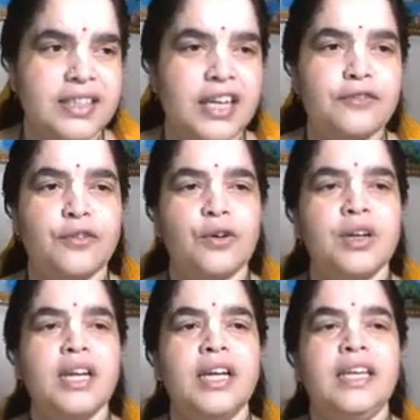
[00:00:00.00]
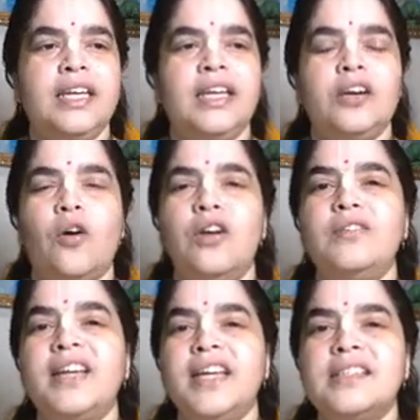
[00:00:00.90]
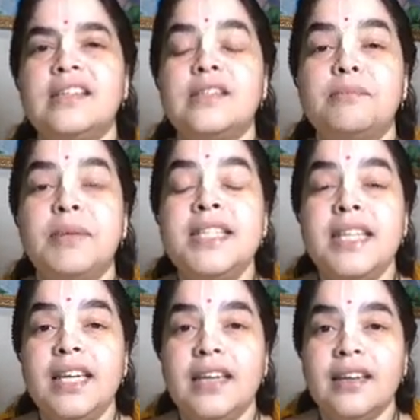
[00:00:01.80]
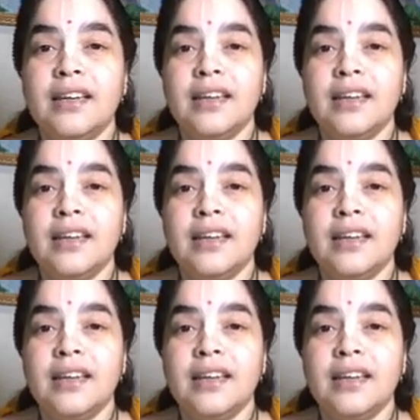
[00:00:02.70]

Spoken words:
Therefore, he always is busy